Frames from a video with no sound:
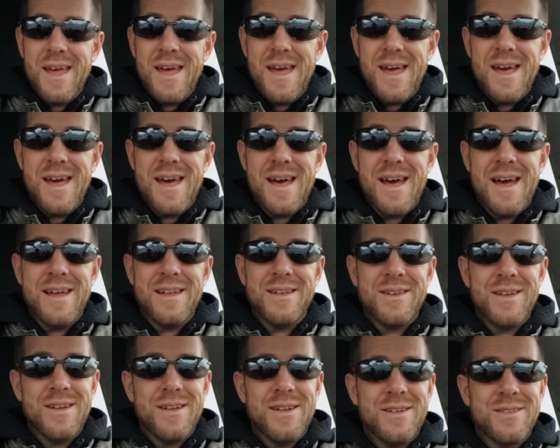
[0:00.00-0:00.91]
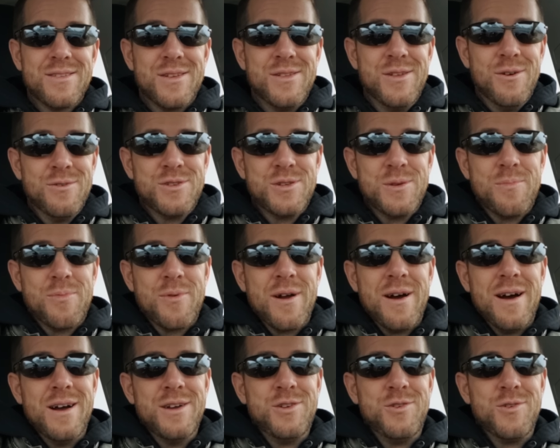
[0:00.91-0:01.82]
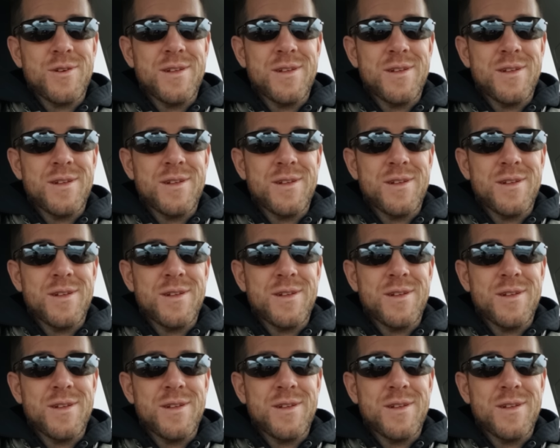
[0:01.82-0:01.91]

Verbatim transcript: And to no surprise,